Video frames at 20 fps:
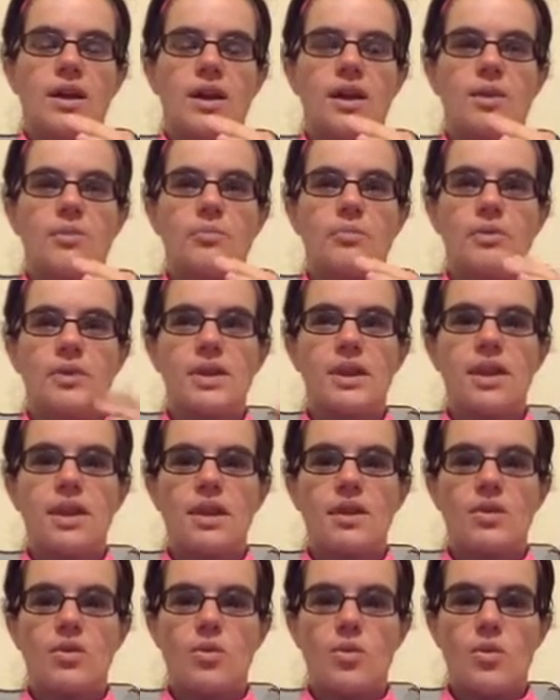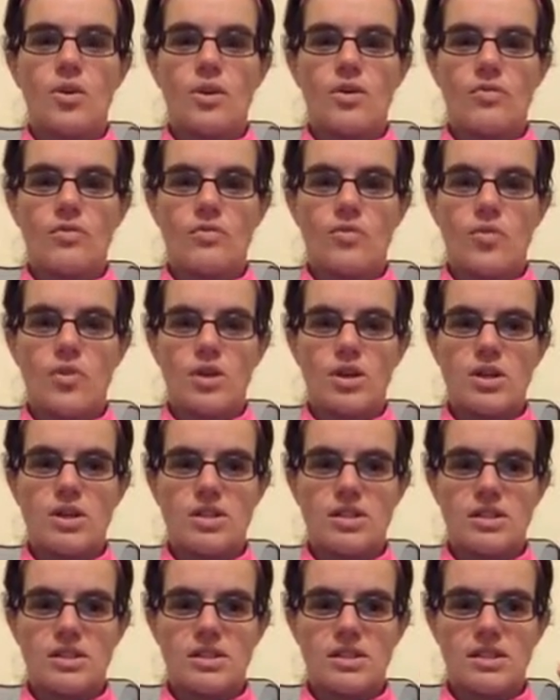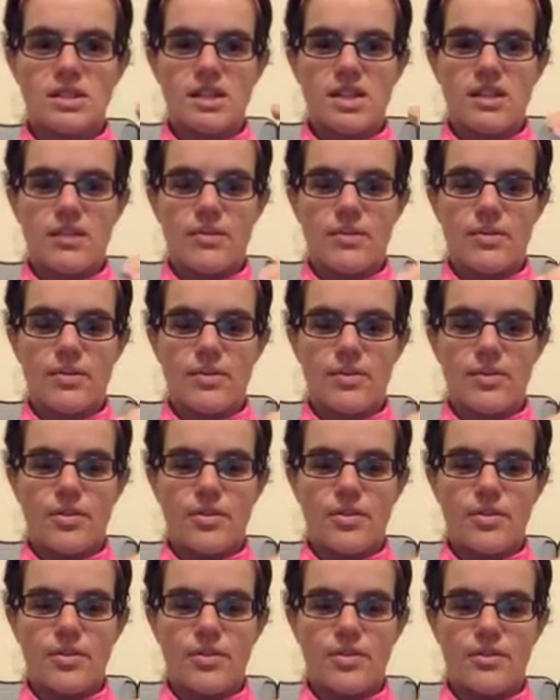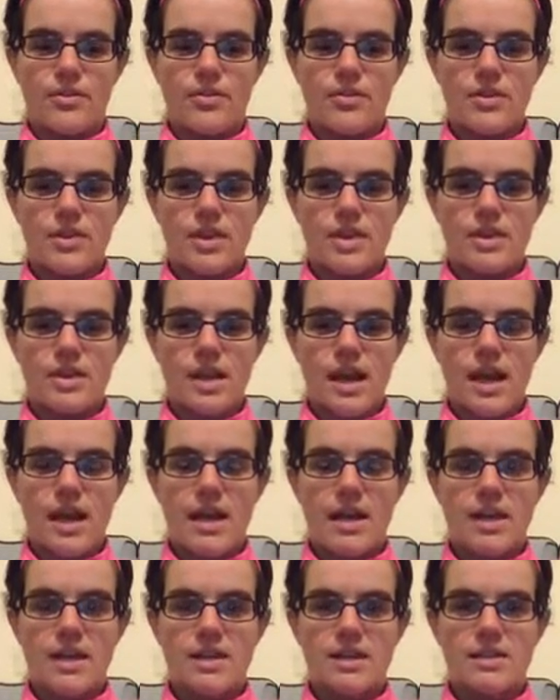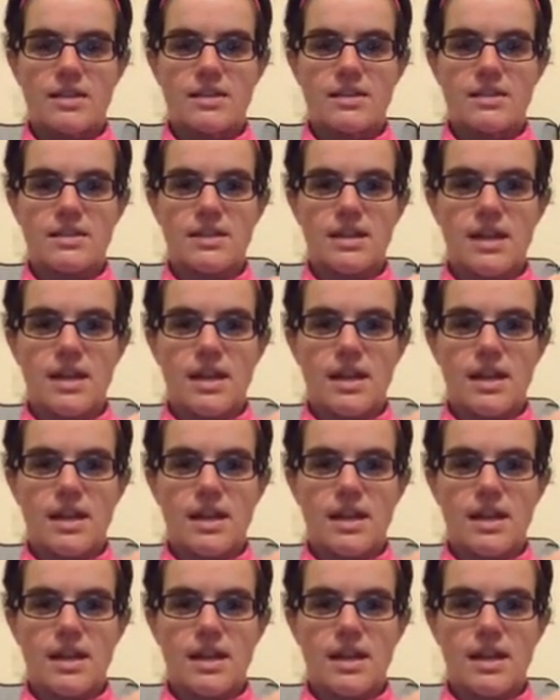complete Cours de Force in 30 days